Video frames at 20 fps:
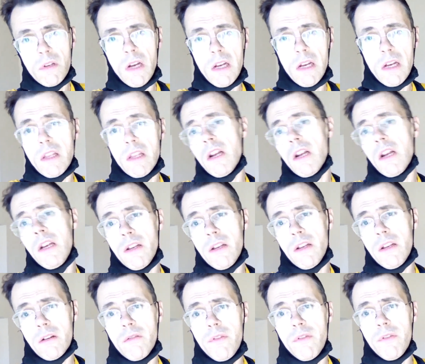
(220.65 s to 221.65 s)
And the lady
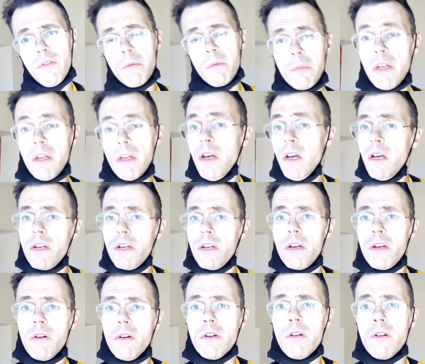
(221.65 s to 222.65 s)
confirmed me. The
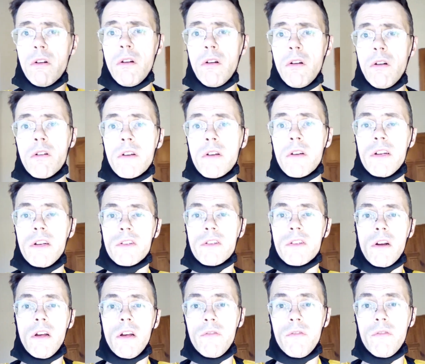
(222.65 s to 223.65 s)
owner no longer is
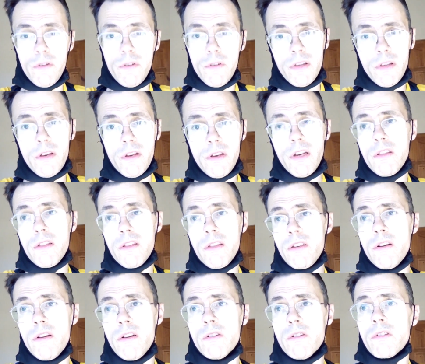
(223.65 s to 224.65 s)
allowed for the 8
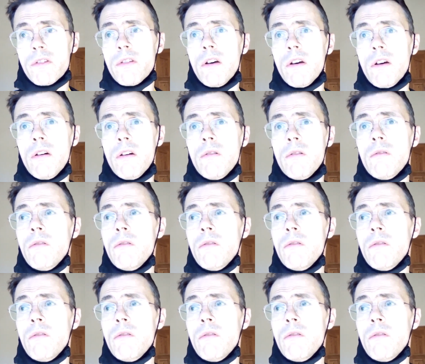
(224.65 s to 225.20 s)
years now.